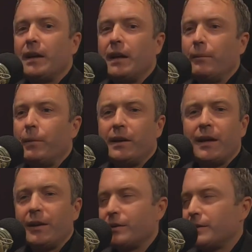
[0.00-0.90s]
But
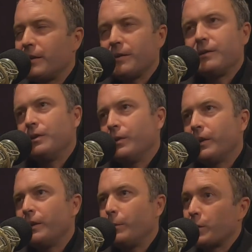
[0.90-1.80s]
it just doesn't do
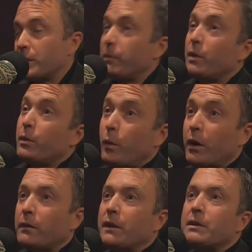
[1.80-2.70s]
it anymore. Same thing with
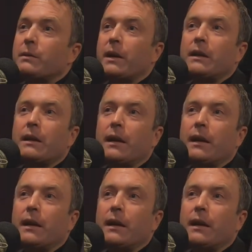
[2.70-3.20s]
wireless, right?